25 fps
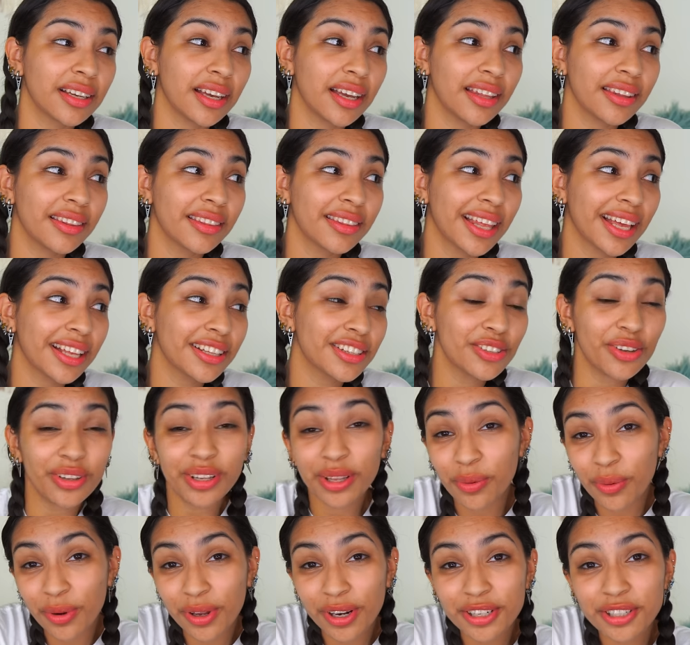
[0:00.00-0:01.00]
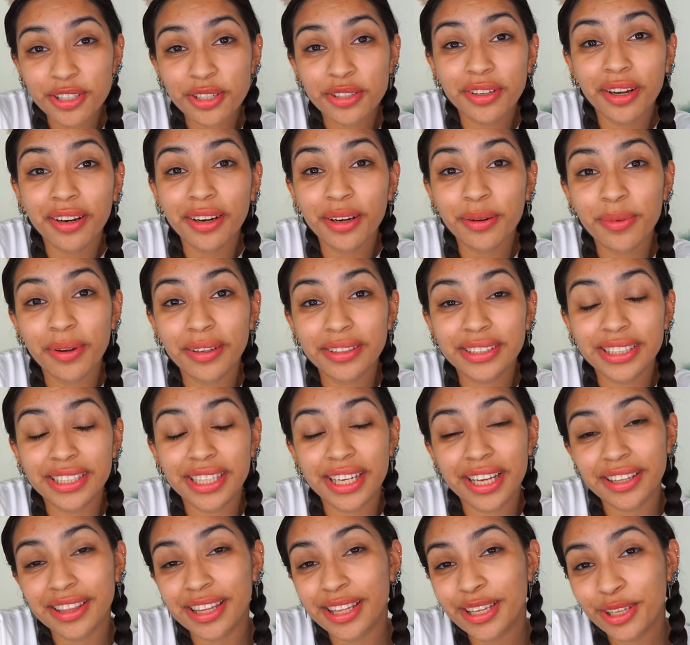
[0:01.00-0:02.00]
And that's all I wanted to talk about
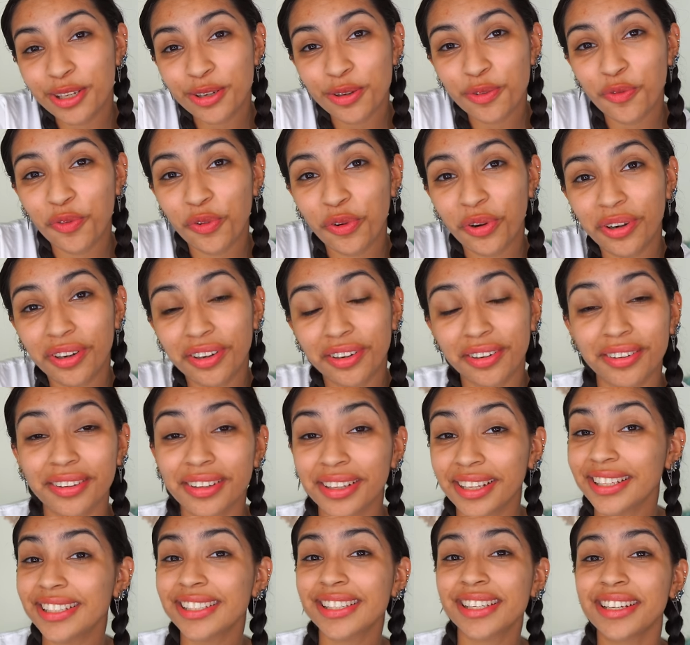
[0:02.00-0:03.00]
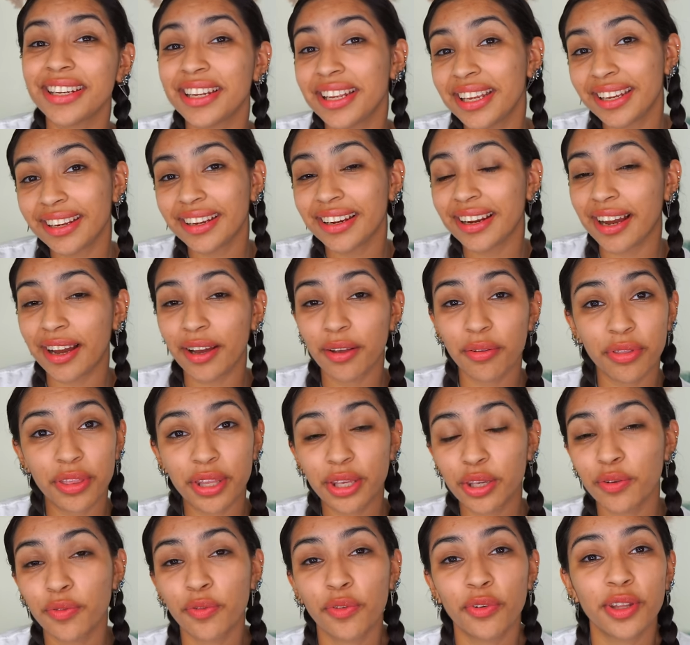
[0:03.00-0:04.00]
today. Thank you for listening.
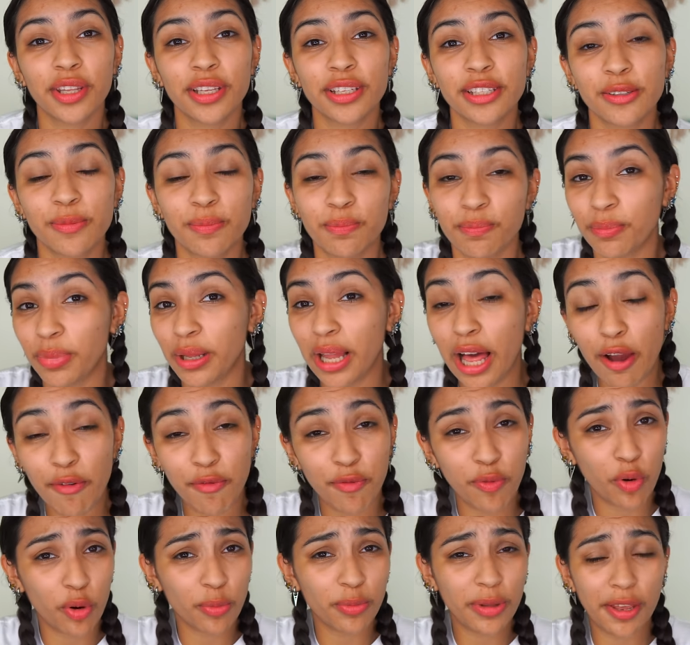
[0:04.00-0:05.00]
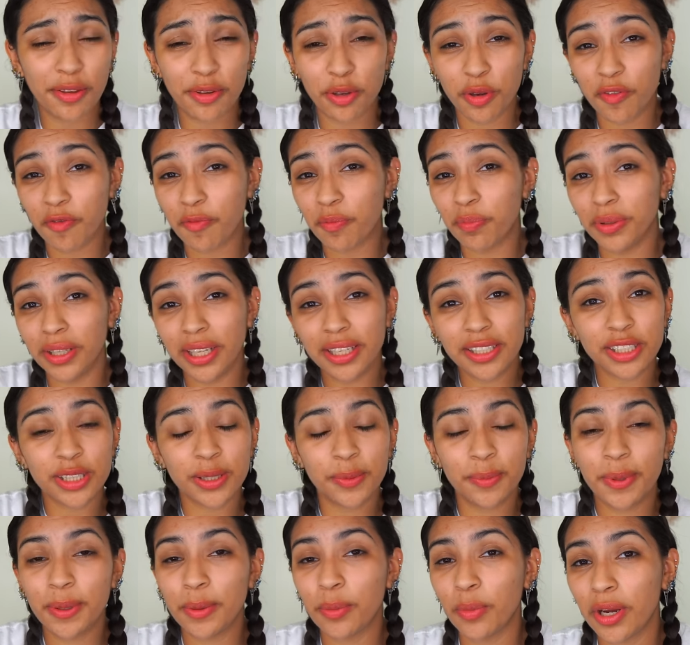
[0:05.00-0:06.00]
Thank you for this platform that you've
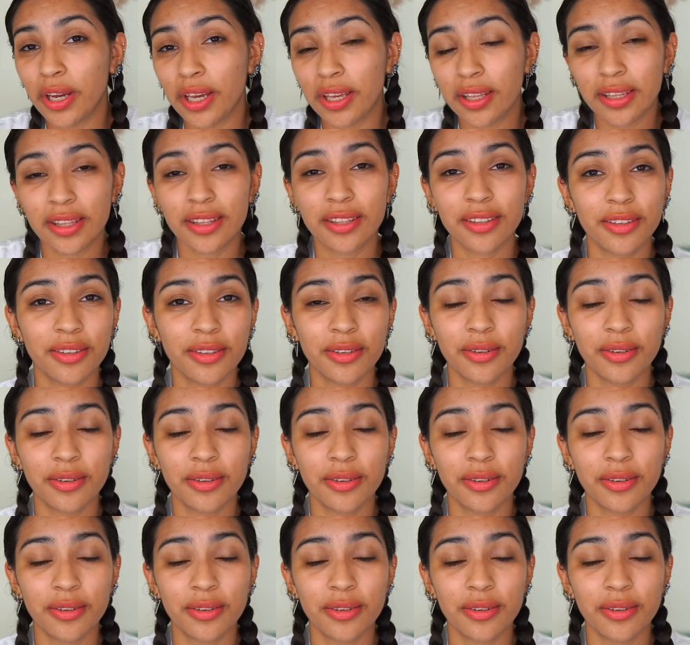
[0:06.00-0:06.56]
blessed me with.